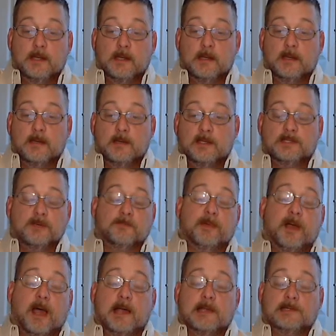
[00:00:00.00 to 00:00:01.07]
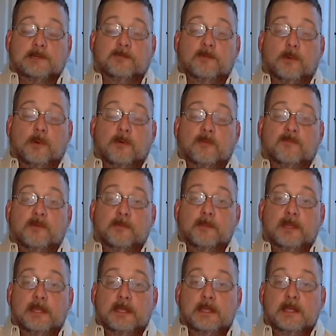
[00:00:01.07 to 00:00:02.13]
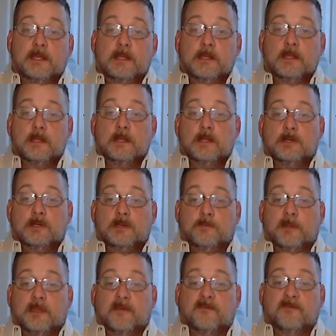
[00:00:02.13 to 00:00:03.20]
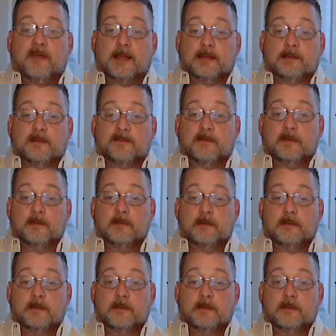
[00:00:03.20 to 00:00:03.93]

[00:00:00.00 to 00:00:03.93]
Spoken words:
it's impossible for me to be effective.